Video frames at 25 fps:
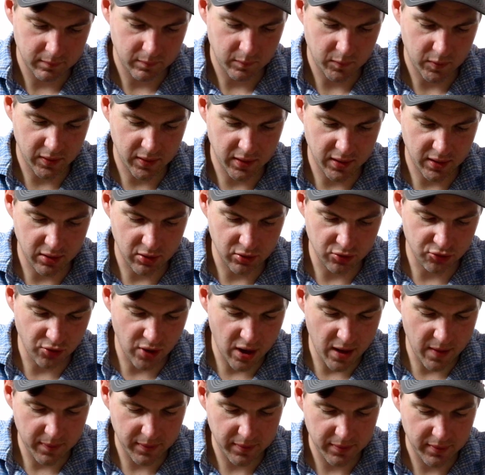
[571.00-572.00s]
So then you
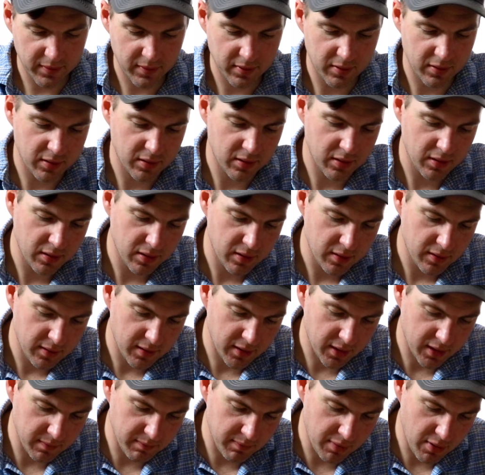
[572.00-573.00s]
drop
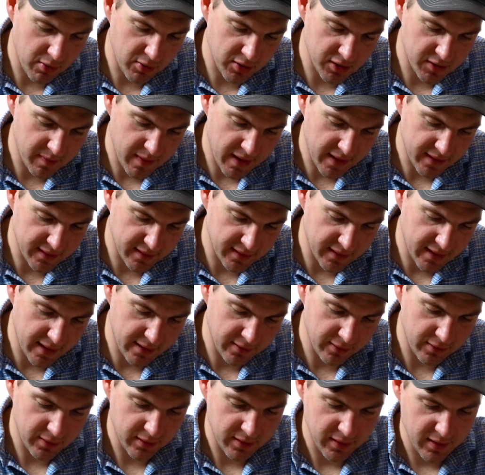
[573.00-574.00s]
the components back
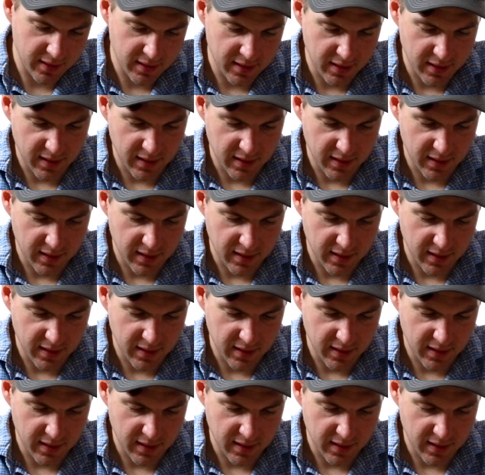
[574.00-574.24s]
together,